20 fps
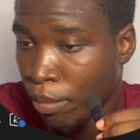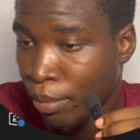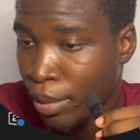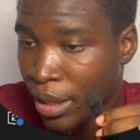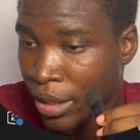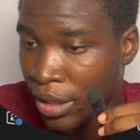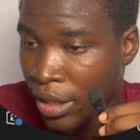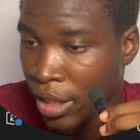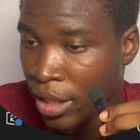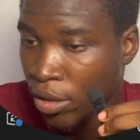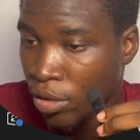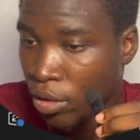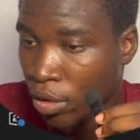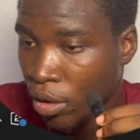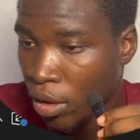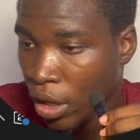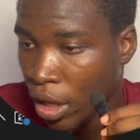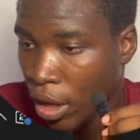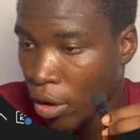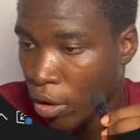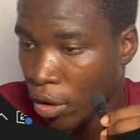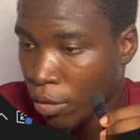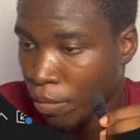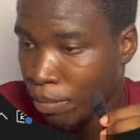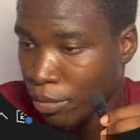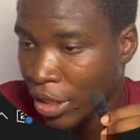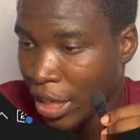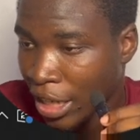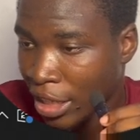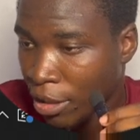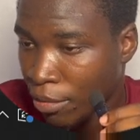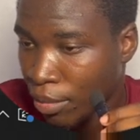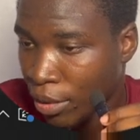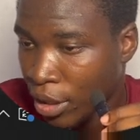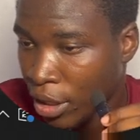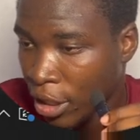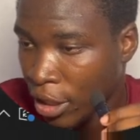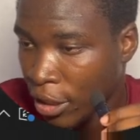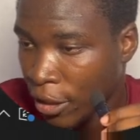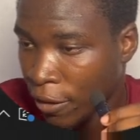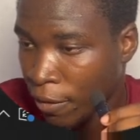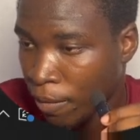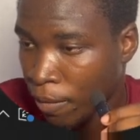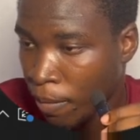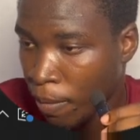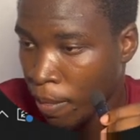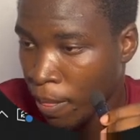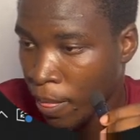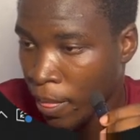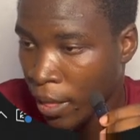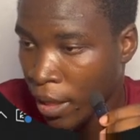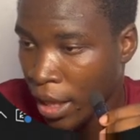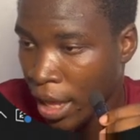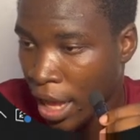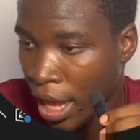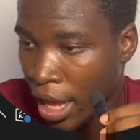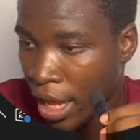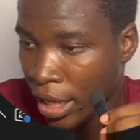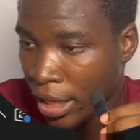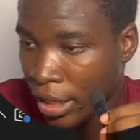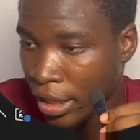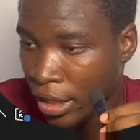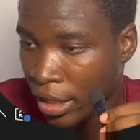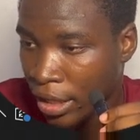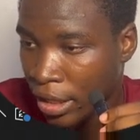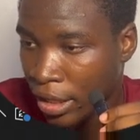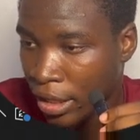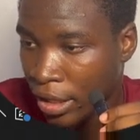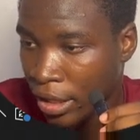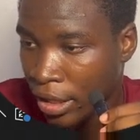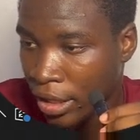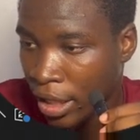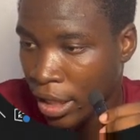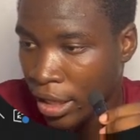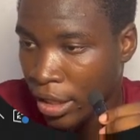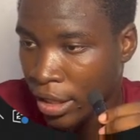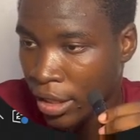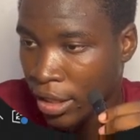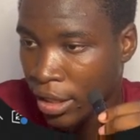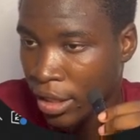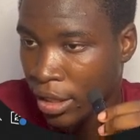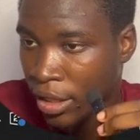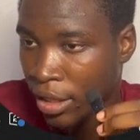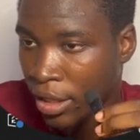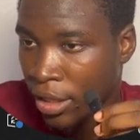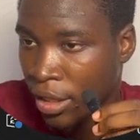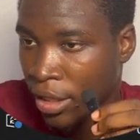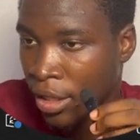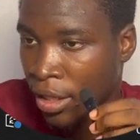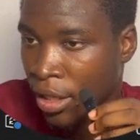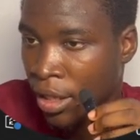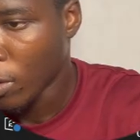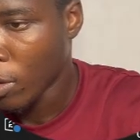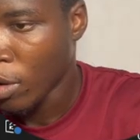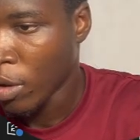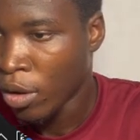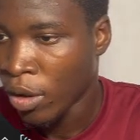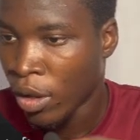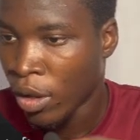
paste it on ChatGPT and send. So